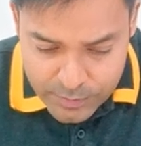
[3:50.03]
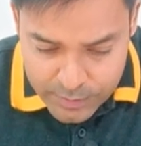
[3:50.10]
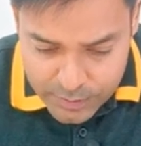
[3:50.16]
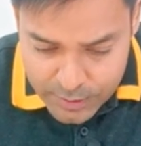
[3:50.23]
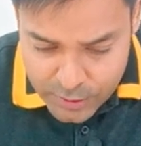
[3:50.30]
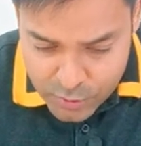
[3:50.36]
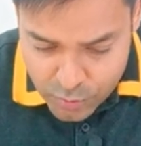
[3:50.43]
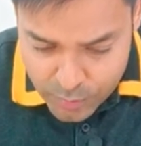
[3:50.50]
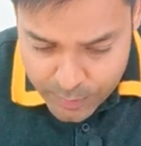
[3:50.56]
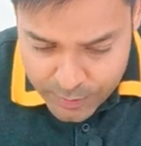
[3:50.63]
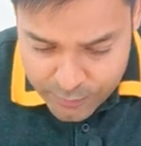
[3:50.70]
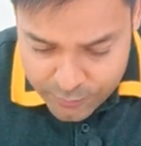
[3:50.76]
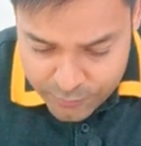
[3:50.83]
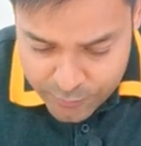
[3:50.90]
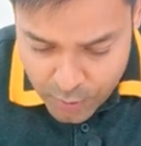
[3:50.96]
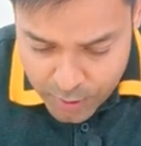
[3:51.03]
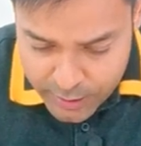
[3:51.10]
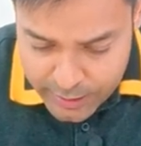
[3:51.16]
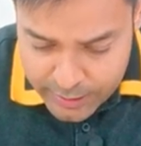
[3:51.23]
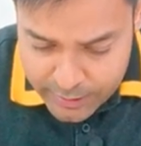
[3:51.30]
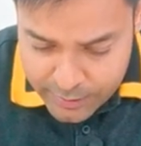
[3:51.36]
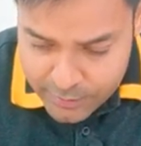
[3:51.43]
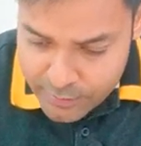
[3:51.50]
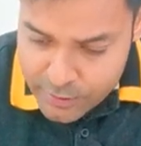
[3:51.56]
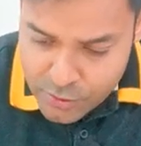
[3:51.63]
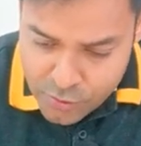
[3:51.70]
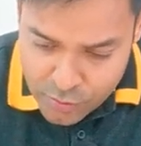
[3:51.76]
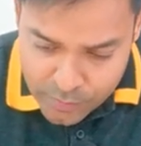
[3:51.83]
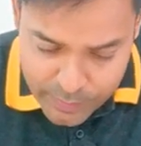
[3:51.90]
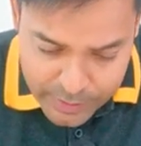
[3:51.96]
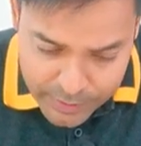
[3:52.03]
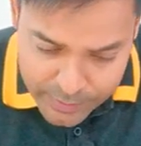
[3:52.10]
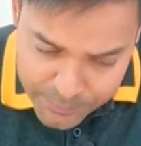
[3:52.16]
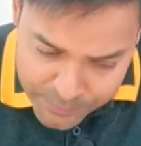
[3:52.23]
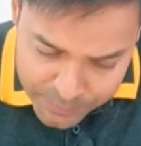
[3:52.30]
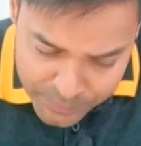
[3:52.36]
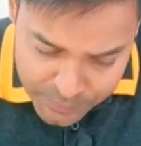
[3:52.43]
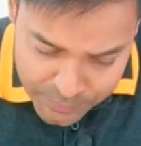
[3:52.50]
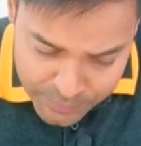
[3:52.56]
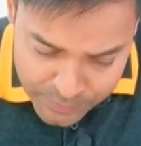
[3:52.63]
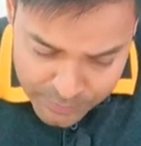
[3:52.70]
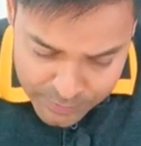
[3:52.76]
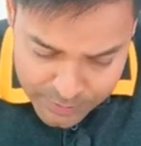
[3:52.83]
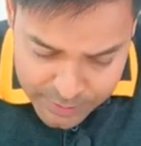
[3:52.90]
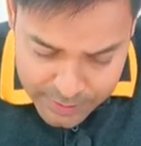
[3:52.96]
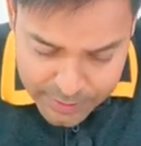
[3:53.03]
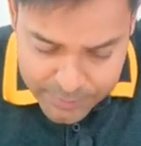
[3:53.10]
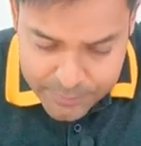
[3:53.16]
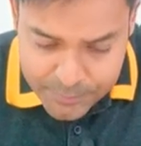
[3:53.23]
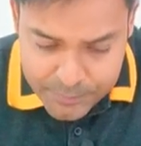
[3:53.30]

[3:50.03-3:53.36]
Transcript: This should be 40. This should be 10.